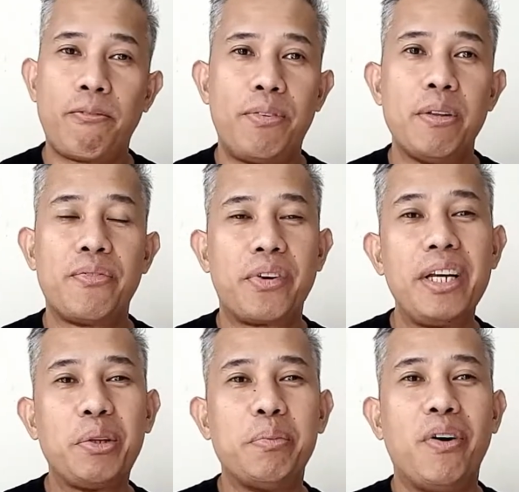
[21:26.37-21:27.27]
feel
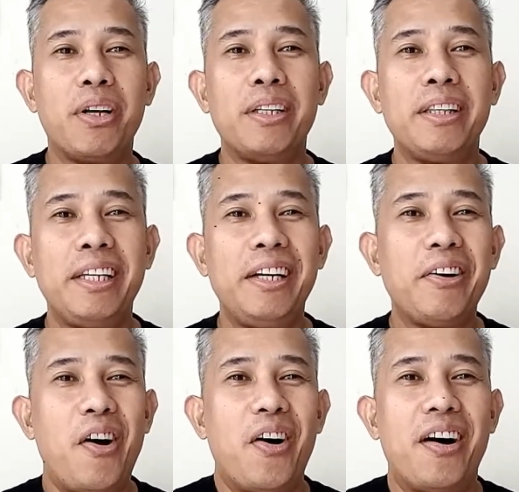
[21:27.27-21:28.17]
free to volunteer
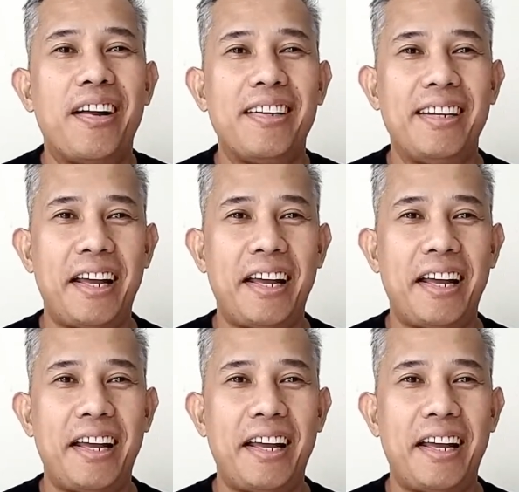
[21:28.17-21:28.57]
on